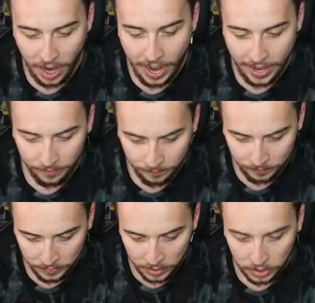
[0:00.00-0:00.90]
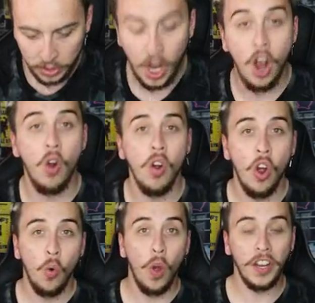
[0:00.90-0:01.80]
All right, so
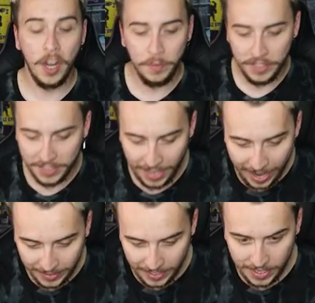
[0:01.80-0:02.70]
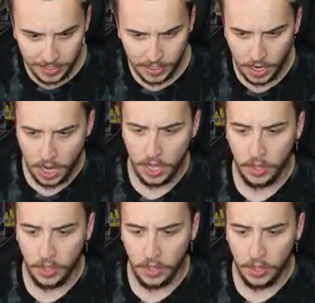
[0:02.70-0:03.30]
what comes inside these uh,